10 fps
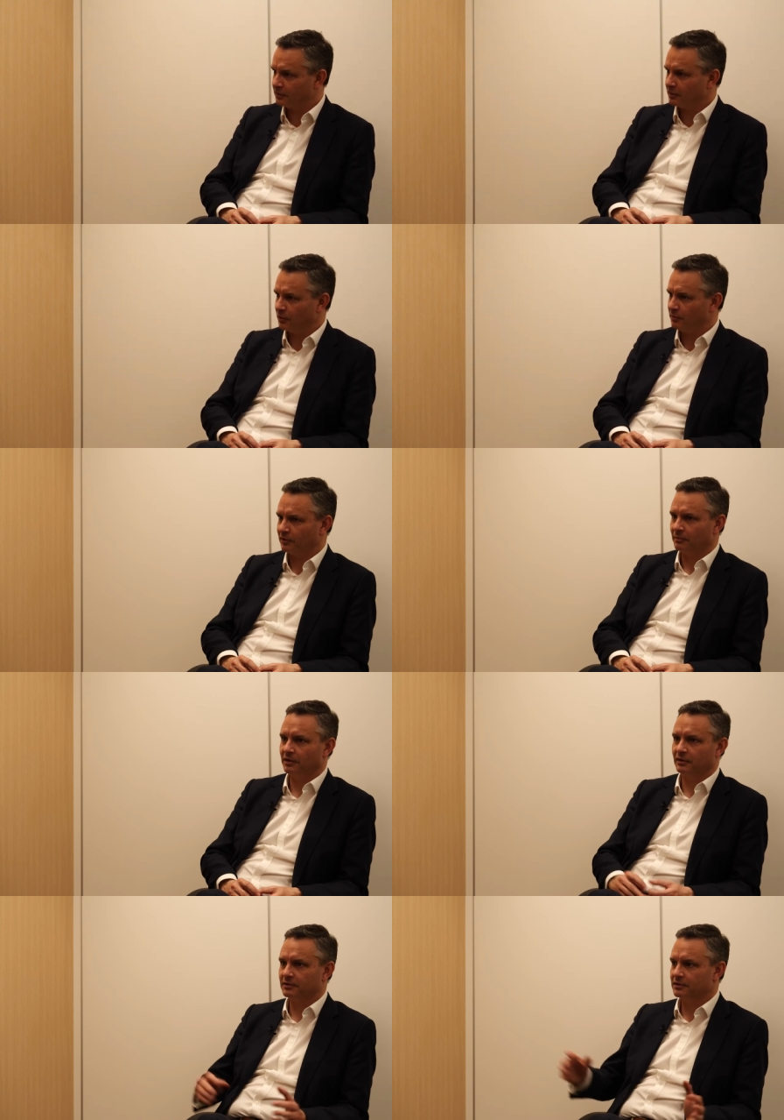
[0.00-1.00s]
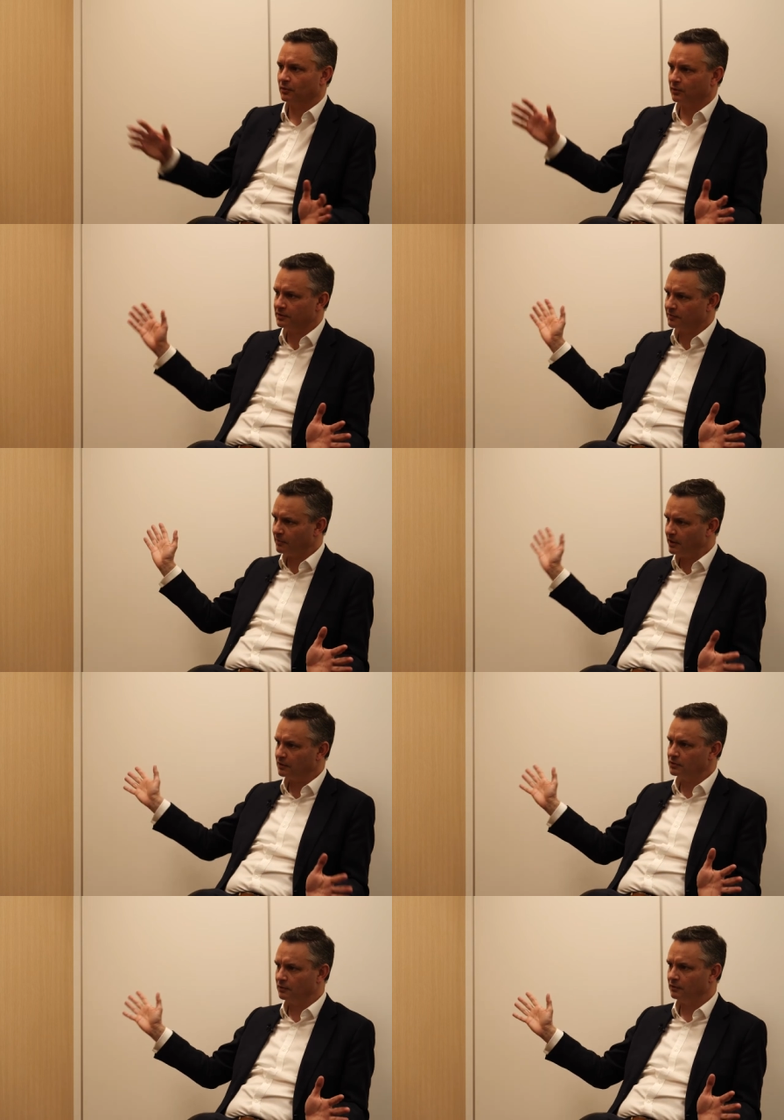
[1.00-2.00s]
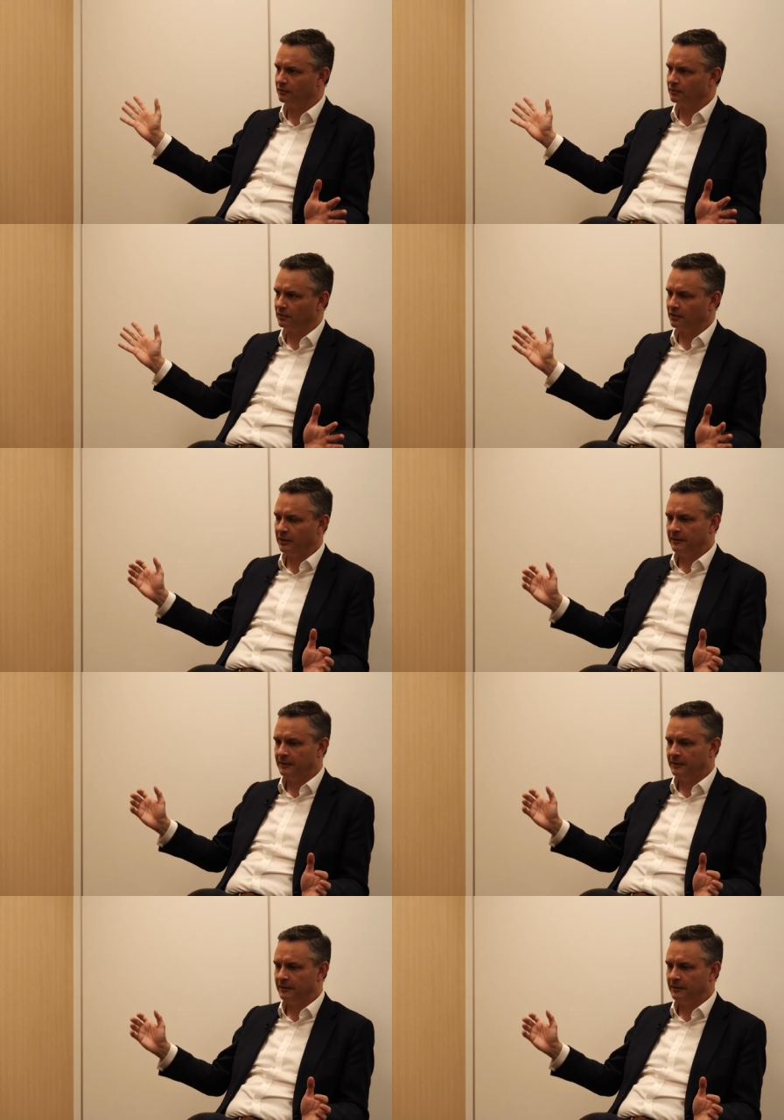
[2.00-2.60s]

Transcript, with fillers: at the moment I mean that's orders of magnitude different